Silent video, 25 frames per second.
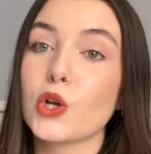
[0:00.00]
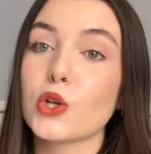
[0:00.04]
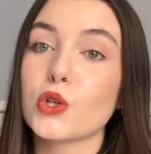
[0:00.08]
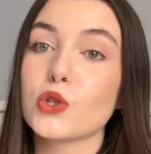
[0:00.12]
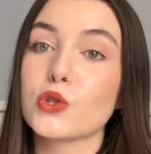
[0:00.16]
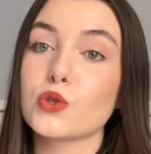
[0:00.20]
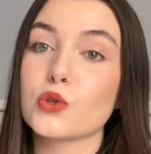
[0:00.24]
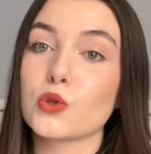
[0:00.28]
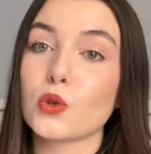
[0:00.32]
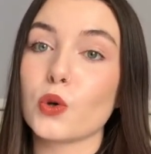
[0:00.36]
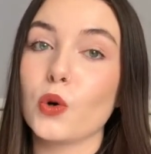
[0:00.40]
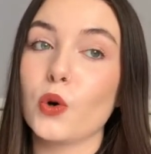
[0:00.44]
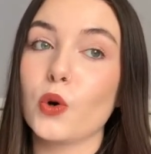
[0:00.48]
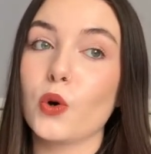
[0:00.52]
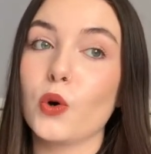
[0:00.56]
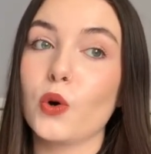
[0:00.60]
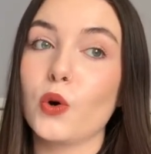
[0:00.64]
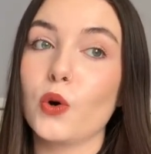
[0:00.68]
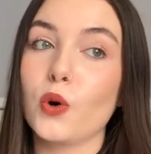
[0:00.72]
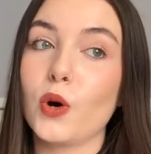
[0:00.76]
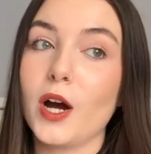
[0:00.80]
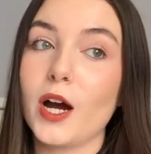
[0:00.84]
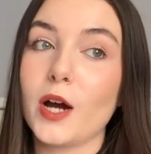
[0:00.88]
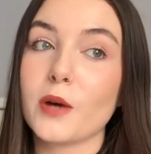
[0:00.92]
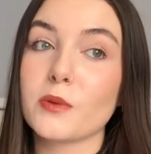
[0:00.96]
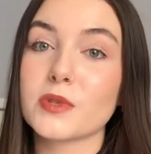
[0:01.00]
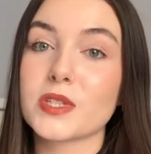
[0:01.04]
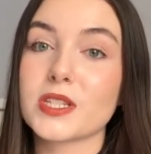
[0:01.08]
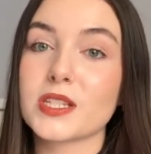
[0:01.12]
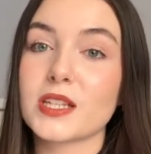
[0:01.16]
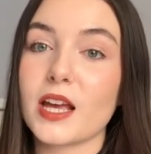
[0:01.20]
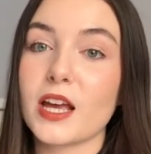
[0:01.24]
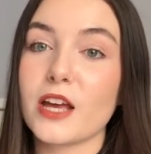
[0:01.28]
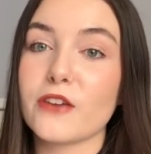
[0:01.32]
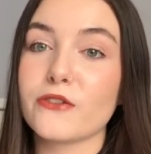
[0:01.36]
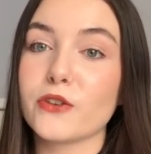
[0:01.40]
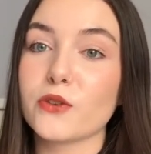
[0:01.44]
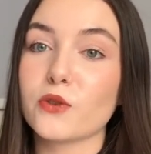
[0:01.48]
So I would say
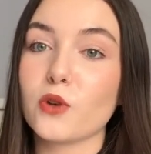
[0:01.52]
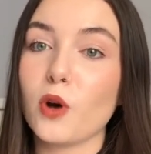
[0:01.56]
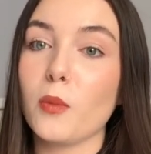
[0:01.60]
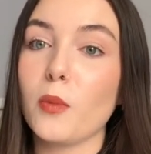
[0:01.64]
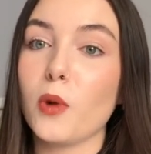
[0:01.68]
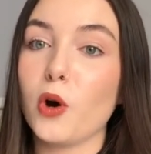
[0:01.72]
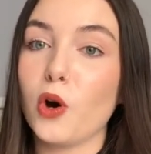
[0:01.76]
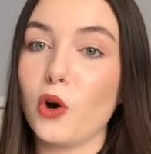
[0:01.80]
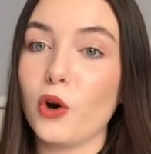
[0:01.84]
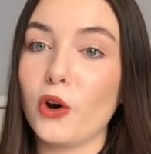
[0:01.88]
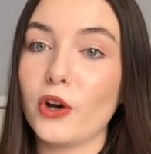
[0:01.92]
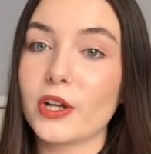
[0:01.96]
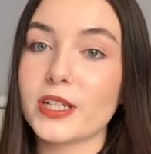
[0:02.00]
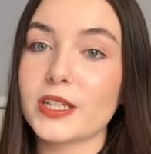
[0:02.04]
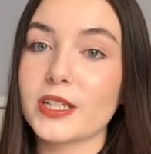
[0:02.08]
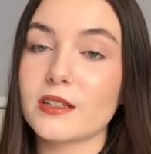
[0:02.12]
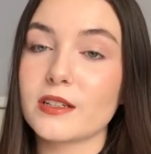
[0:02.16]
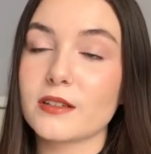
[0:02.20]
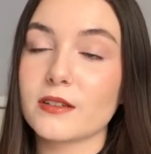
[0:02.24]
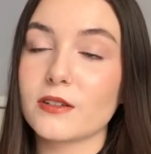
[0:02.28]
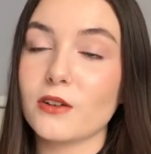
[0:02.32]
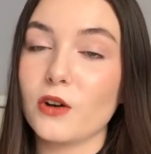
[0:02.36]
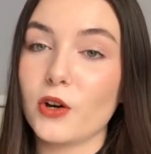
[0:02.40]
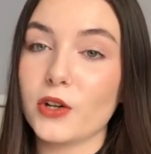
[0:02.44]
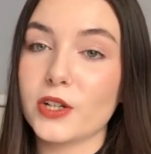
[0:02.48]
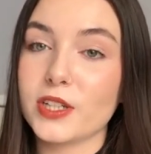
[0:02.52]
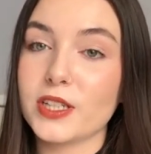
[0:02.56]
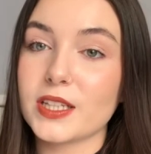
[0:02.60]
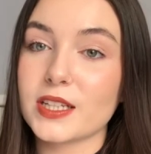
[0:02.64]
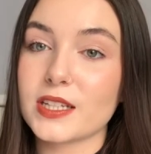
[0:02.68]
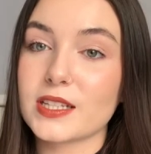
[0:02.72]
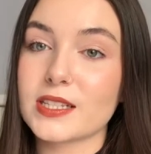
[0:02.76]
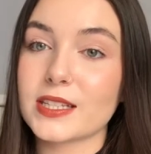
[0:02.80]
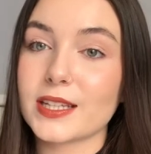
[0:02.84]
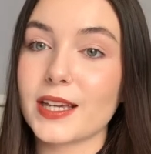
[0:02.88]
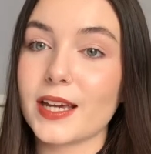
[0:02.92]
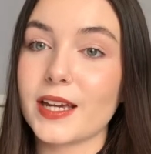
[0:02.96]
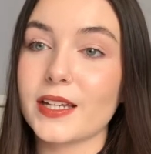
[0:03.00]
if you've got more oilier
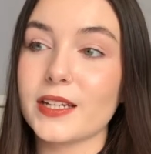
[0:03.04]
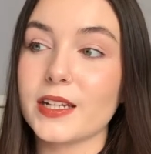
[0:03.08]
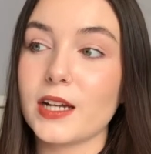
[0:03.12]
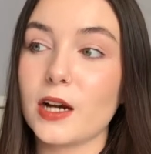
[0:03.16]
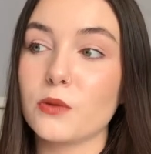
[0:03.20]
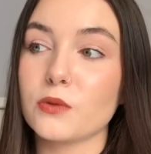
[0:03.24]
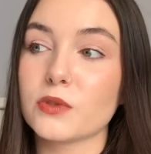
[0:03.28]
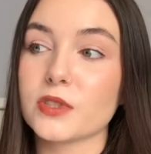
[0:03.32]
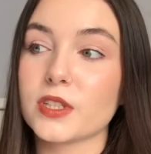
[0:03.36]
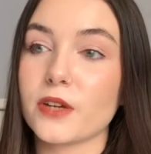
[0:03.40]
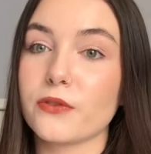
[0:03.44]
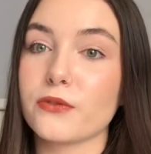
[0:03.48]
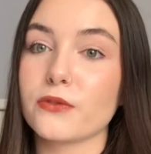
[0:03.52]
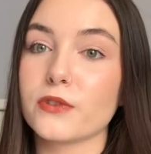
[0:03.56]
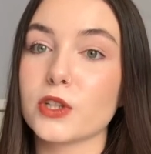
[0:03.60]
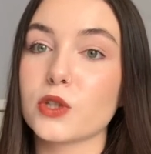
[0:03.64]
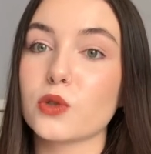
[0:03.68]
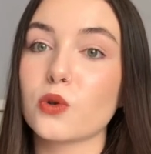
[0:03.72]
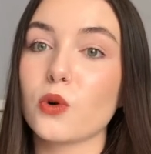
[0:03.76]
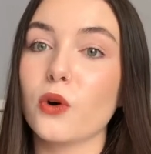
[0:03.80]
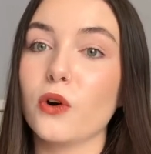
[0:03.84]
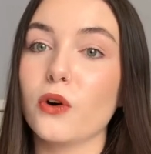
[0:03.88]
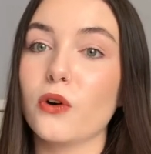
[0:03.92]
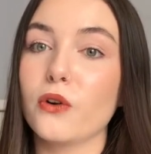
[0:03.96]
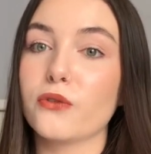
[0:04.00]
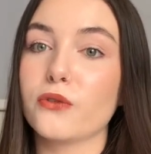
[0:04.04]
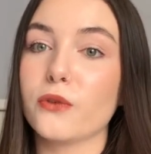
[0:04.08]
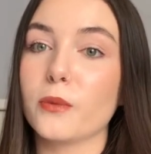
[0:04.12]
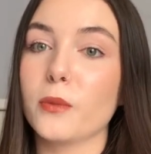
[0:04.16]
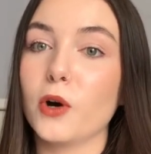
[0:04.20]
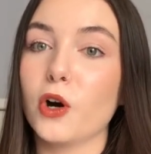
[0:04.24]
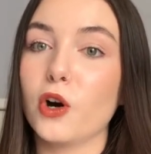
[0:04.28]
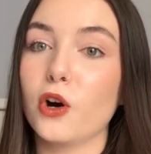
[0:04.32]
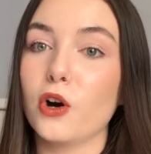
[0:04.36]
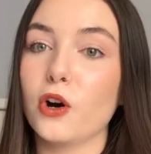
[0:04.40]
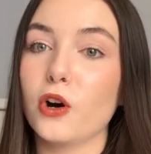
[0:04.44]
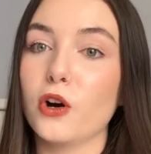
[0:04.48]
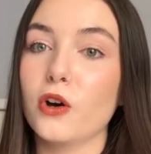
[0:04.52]
skin, I would definitely go for
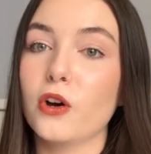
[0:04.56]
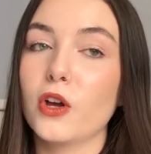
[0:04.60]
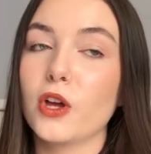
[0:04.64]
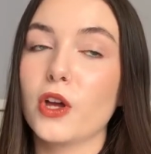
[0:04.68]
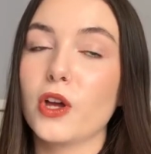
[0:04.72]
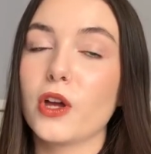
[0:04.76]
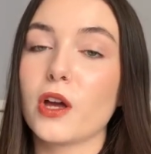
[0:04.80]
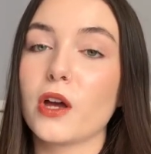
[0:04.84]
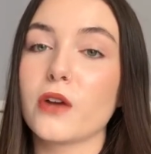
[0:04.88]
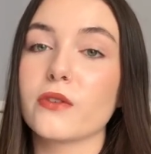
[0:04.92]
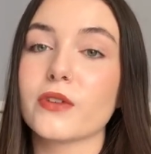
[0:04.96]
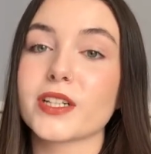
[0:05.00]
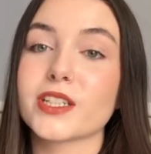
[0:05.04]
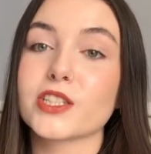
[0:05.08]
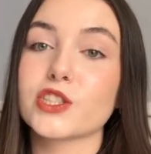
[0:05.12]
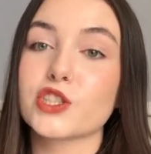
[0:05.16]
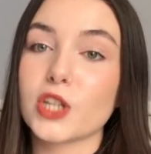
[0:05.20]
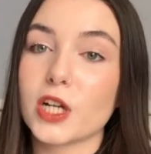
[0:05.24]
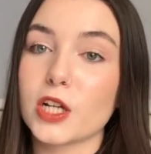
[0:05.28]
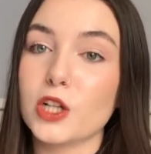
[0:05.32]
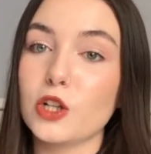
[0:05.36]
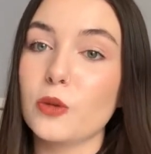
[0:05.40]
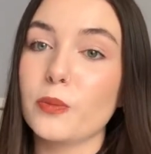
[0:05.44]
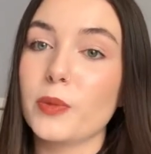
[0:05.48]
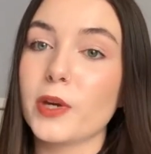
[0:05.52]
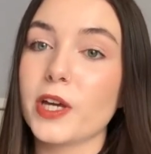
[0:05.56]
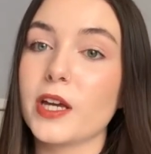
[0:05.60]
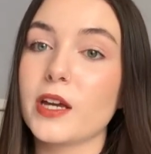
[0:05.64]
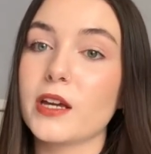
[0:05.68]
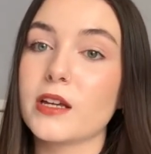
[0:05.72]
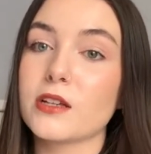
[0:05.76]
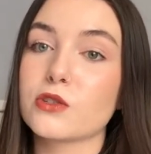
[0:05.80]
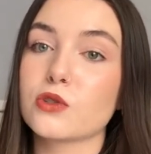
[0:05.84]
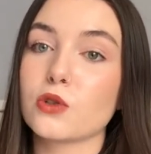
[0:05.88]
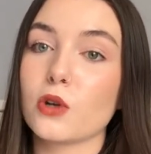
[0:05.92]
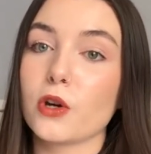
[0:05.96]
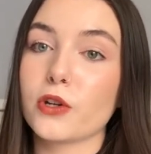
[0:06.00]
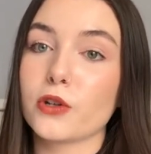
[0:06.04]
more of like a gel
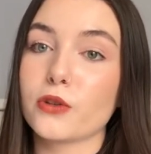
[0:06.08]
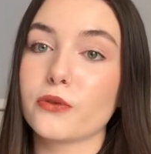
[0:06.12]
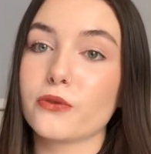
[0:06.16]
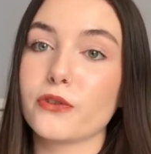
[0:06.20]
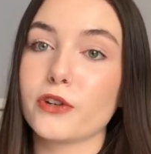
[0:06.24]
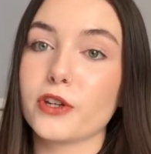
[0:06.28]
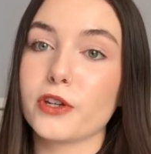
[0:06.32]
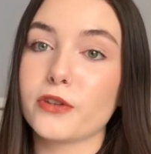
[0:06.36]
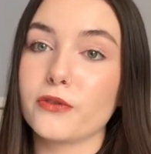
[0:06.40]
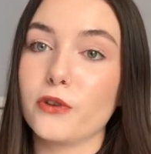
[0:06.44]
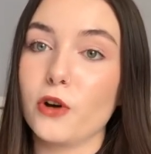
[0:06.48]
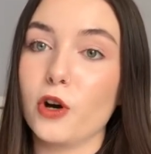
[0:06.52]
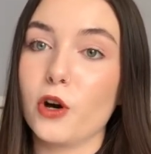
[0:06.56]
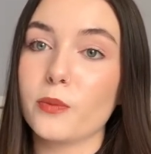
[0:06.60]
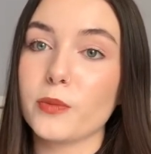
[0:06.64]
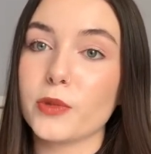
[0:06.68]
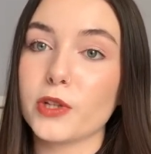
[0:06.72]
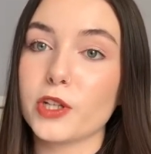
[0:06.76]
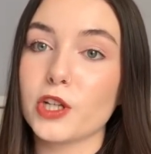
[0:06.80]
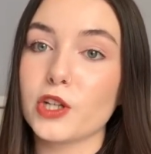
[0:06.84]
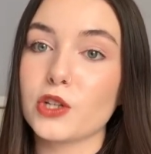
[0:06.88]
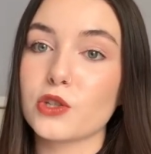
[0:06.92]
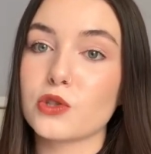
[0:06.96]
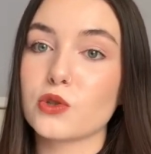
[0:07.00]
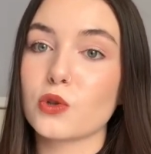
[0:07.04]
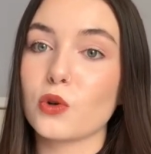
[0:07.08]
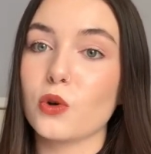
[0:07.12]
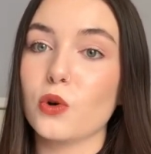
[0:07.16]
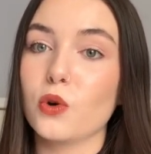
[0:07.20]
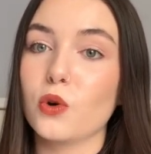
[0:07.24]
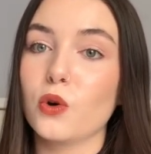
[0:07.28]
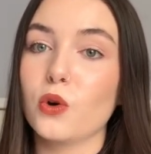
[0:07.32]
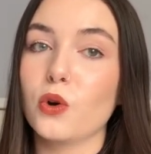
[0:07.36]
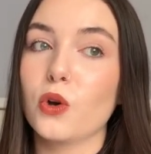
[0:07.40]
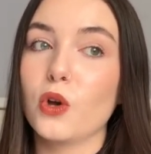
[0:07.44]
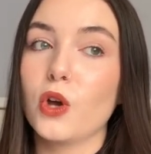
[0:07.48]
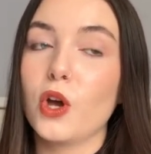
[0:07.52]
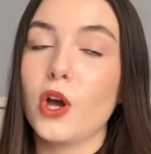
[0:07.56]
based oil-free formula.
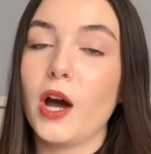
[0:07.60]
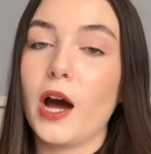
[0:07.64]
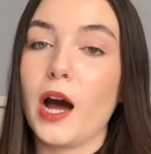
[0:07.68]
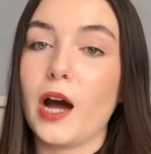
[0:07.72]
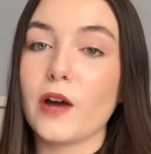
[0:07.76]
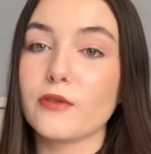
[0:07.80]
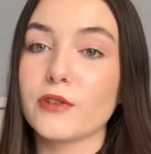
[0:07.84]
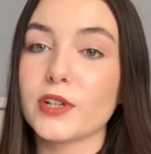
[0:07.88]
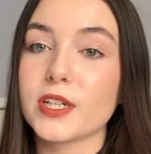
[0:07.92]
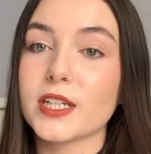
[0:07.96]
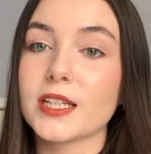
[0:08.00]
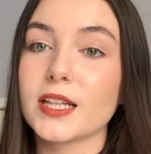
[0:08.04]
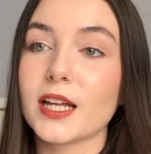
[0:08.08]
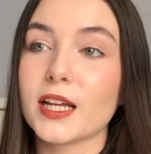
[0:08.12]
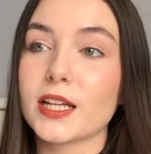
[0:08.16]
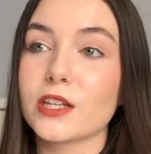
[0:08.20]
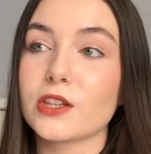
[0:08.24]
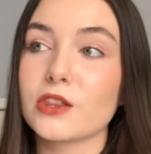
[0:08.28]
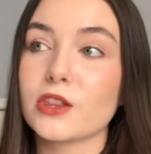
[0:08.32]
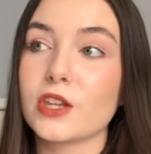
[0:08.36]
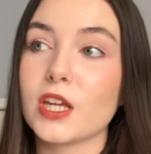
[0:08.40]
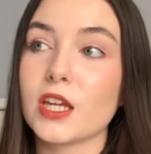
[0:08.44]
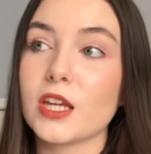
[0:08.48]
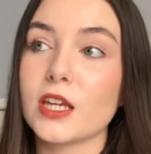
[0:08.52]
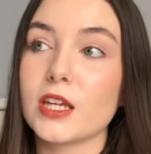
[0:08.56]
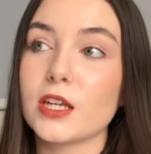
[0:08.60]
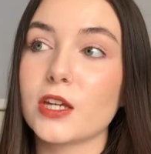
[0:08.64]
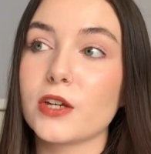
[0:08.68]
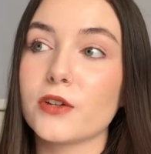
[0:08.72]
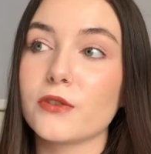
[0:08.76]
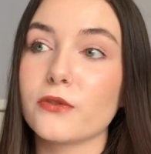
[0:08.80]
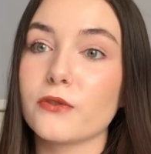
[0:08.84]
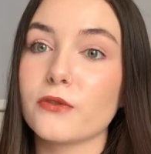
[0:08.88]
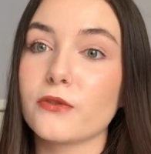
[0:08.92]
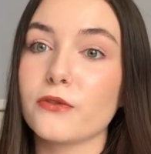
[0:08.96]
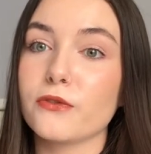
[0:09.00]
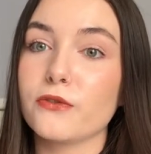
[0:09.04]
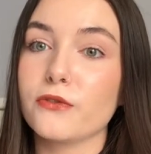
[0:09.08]
So I really like the
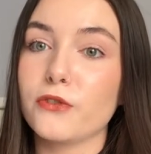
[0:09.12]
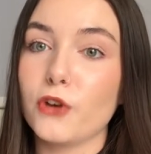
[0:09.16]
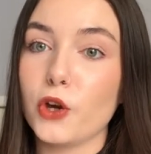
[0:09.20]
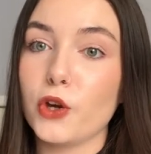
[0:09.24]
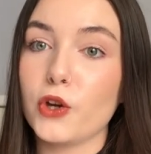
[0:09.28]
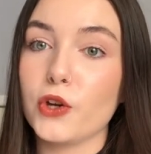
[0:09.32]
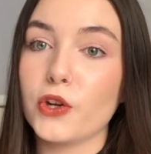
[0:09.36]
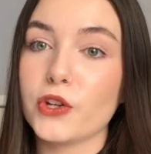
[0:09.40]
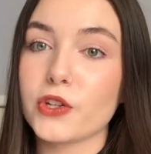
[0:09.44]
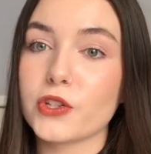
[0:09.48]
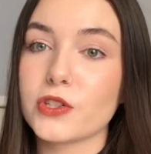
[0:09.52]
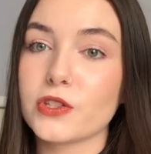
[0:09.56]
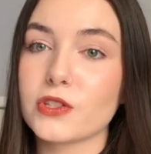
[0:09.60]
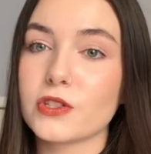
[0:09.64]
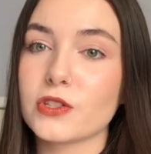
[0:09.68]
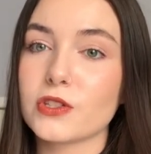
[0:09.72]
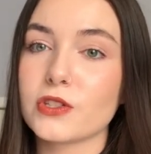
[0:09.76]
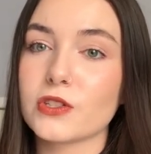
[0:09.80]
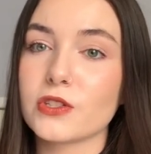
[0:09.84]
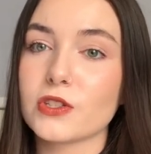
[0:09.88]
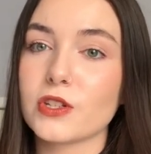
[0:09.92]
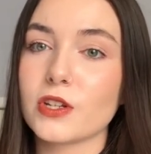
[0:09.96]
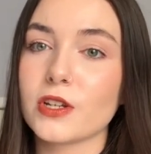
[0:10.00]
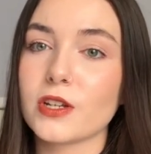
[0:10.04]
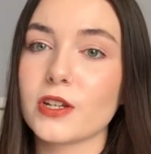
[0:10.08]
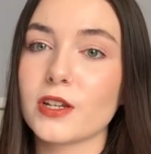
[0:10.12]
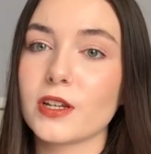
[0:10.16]
Versed,